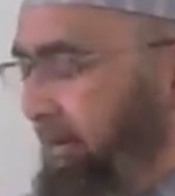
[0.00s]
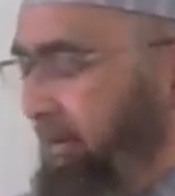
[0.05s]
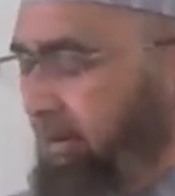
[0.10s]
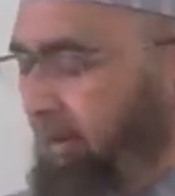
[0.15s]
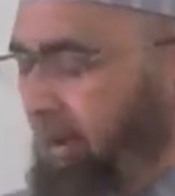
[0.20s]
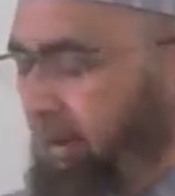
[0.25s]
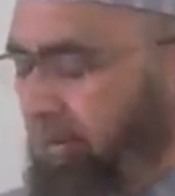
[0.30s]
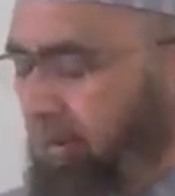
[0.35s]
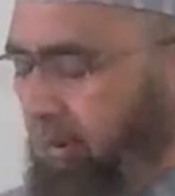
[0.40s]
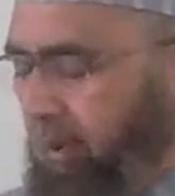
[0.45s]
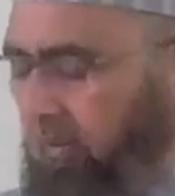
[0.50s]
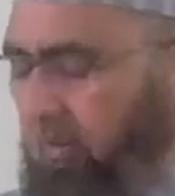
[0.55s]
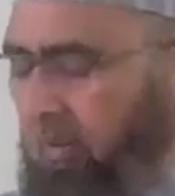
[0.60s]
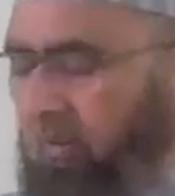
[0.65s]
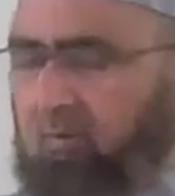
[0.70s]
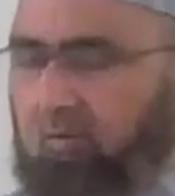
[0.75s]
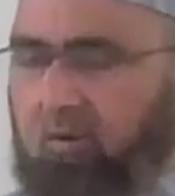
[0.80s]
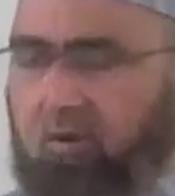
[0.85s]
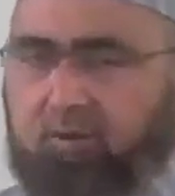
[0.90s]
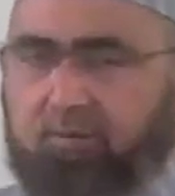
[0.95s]
A
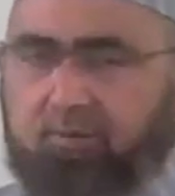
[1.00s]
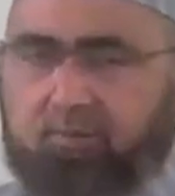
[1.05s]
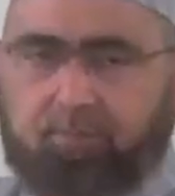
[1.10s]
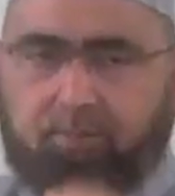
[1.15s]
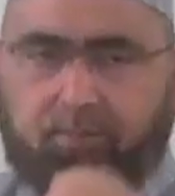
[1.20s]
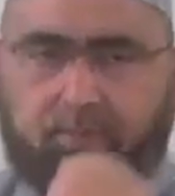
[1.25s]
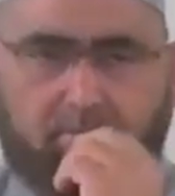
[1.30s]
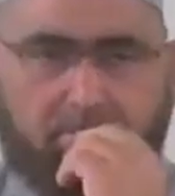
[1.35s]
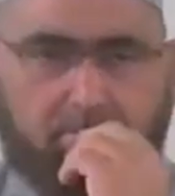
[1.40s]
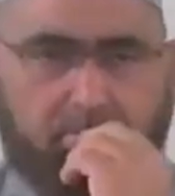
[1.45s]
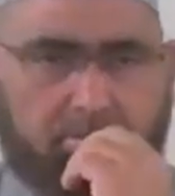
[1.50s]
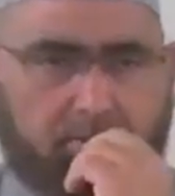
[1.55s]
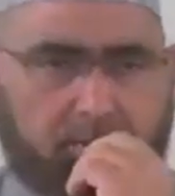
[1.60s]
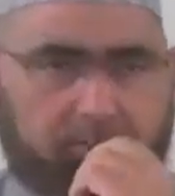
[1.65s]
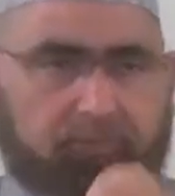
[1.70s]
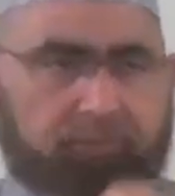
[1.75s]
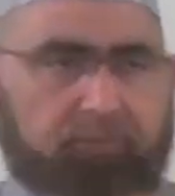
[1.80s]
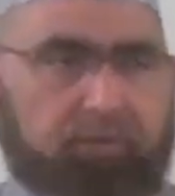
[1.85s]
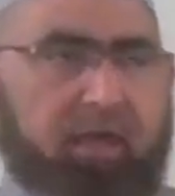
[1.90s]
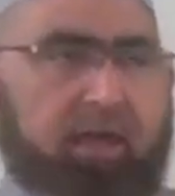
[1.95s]
problem was
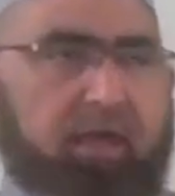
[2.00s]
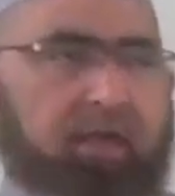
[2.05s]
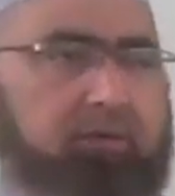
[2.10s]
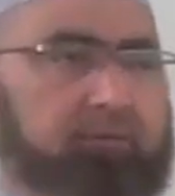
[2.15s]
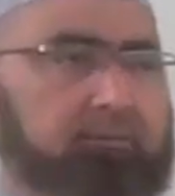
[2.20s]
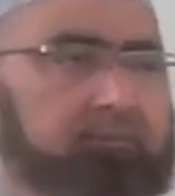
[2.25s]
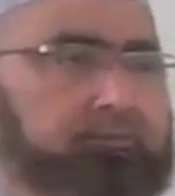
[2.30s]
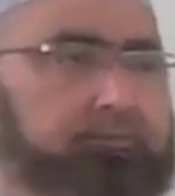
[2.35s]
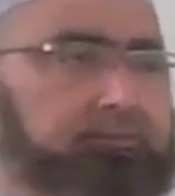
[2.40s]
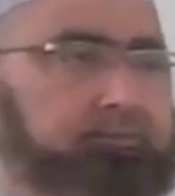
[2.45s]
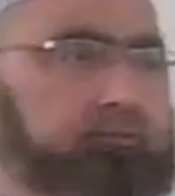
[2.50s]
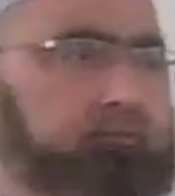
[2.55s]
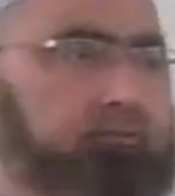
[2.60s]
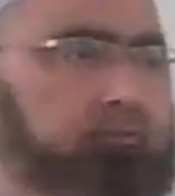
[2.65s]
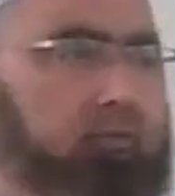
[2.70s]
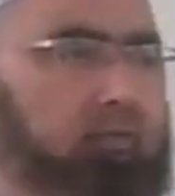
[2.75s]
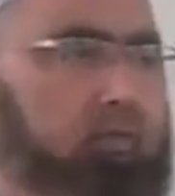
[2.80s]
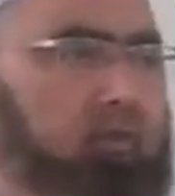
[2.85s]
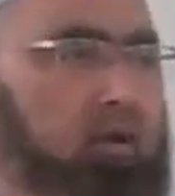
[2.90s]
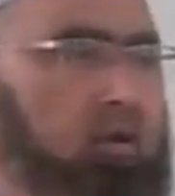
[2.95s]
that
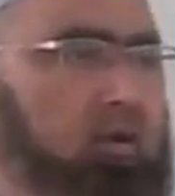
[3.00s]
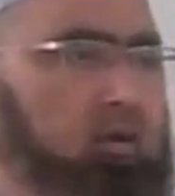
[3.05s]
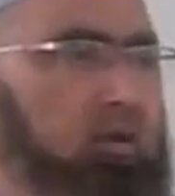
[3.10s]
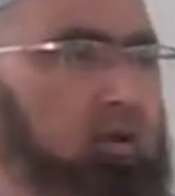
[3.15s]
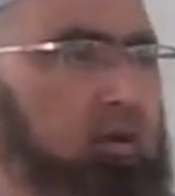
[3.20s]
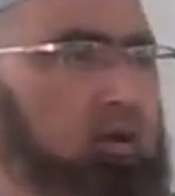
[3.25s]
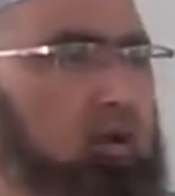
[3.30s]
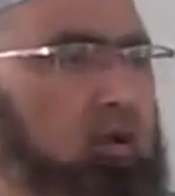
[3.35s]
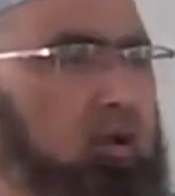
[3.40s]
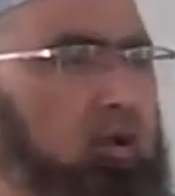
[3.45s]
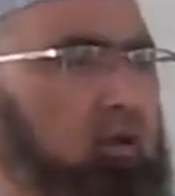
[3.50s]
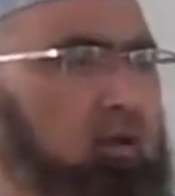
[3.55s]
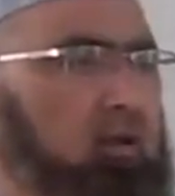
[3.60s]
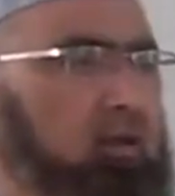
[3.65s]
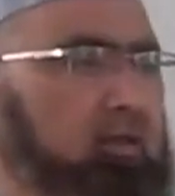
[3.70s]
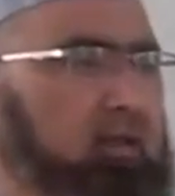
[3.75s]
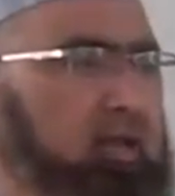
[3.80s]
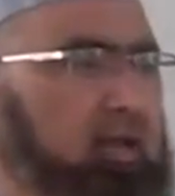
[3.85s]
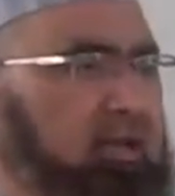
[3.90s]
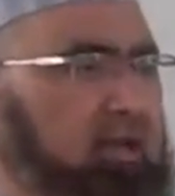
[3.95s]

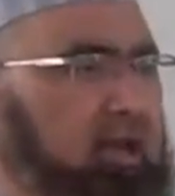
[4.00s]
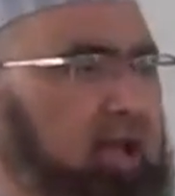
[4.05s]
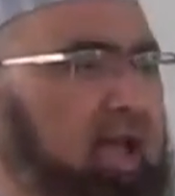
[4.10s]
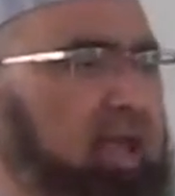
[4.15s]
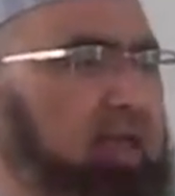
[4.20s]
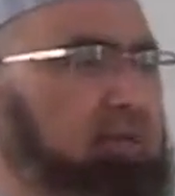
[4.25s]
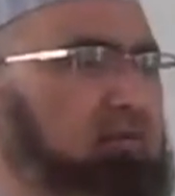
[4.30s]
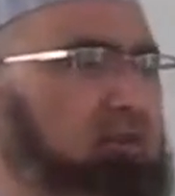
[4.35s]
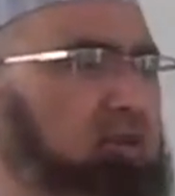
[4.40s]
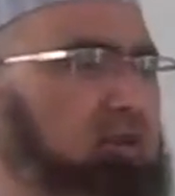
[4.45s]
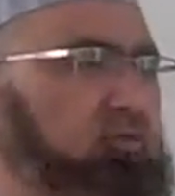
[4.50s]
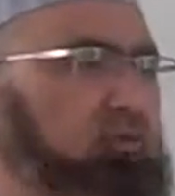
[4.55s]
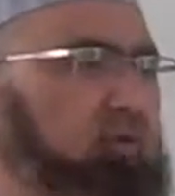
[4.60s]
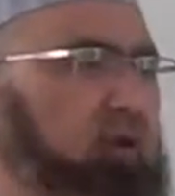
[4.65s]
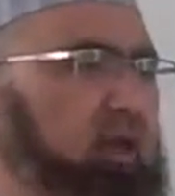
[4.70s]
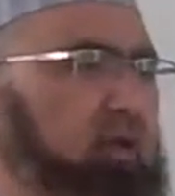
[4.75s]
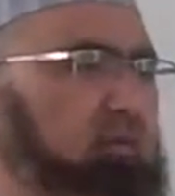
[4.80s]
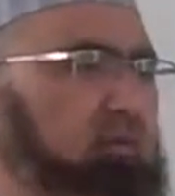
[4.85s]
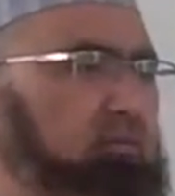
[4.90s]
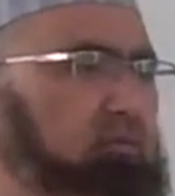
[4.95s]
the time was
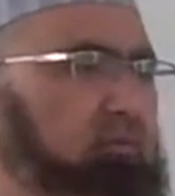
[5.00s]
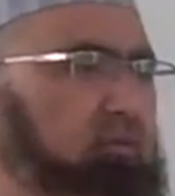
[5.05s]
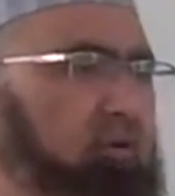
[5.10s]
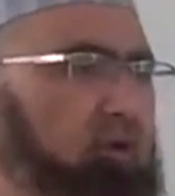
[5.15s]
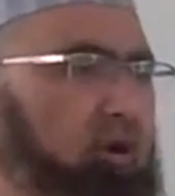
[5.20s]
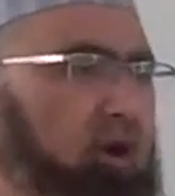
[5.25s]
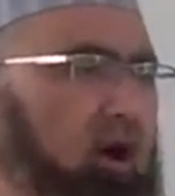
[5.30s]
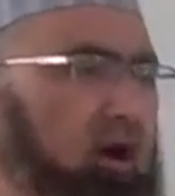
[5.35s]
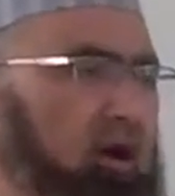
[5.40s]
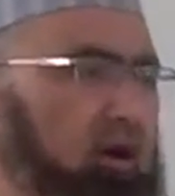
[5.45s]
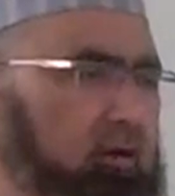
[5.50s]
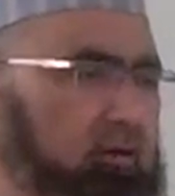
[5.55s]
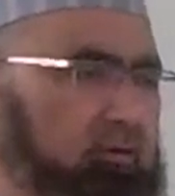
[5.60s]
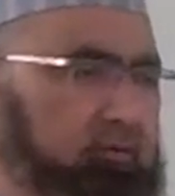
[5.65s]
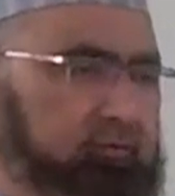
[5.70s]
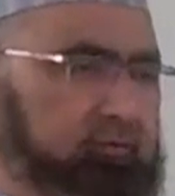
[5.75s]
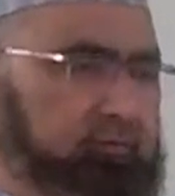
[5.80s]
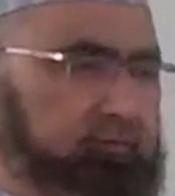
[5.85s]
very wrong.